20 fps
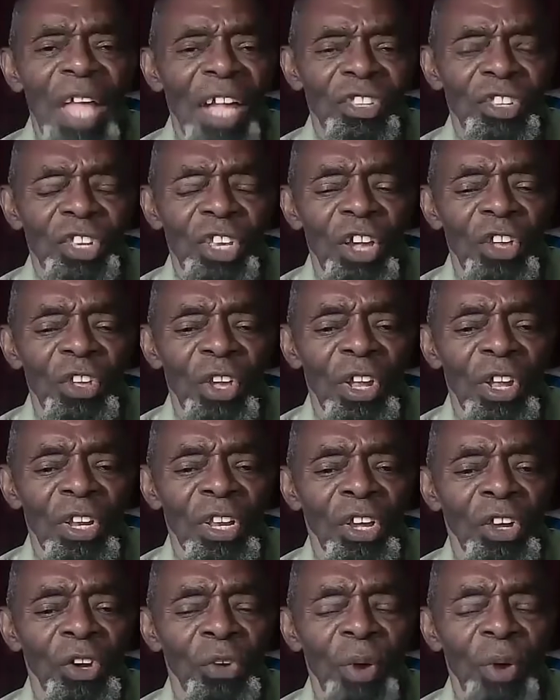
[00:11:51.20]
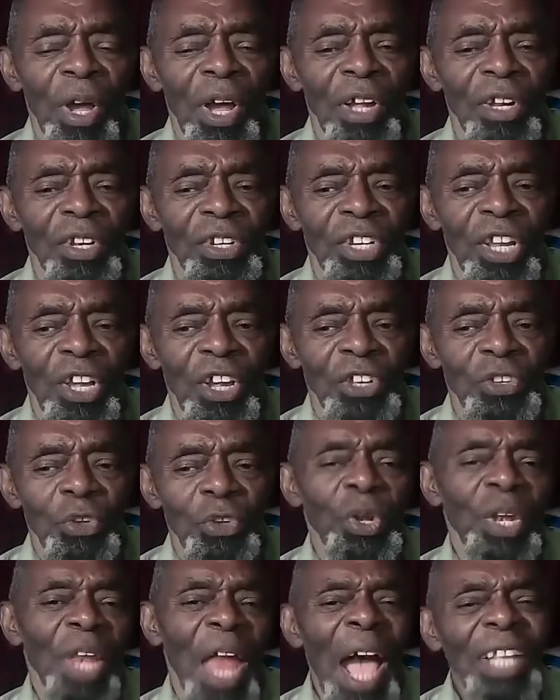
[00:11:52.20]
not tell you in the Quran, tells
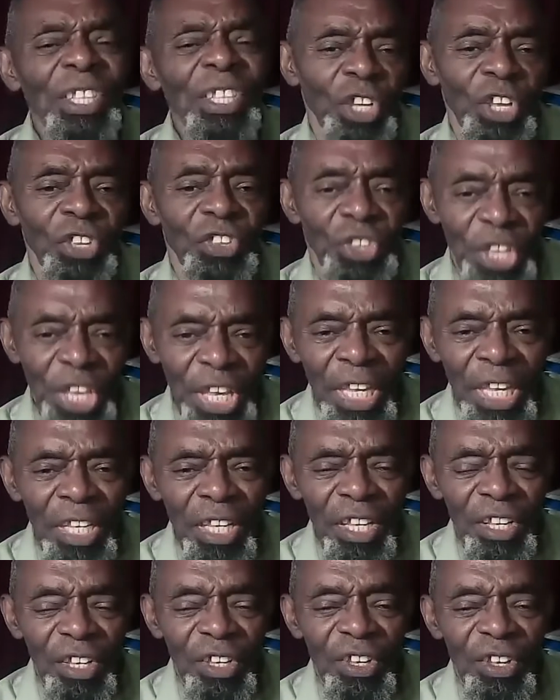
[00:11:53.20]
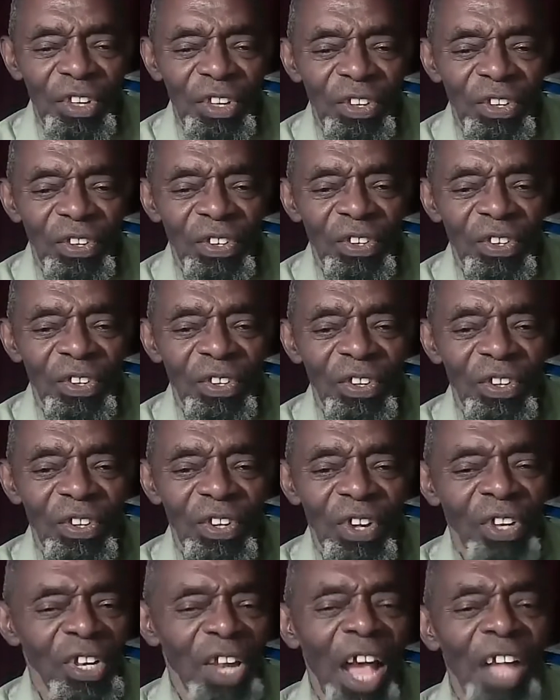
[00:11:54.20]
you not to think.
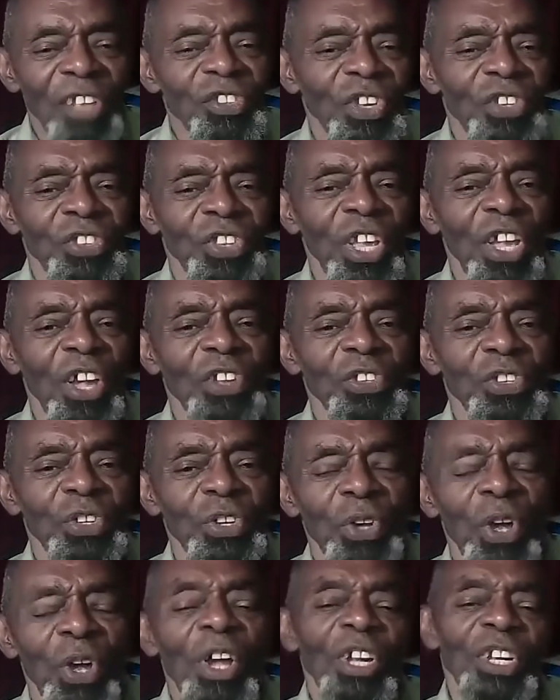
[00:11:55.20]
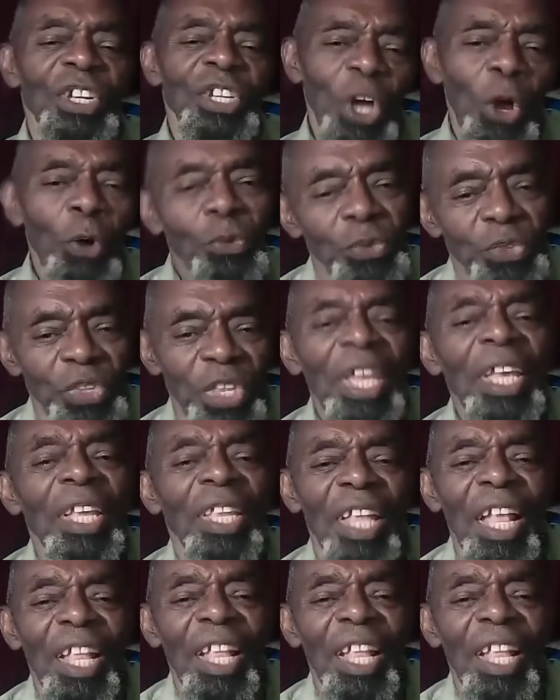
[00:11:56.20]
Allah just tells you don't think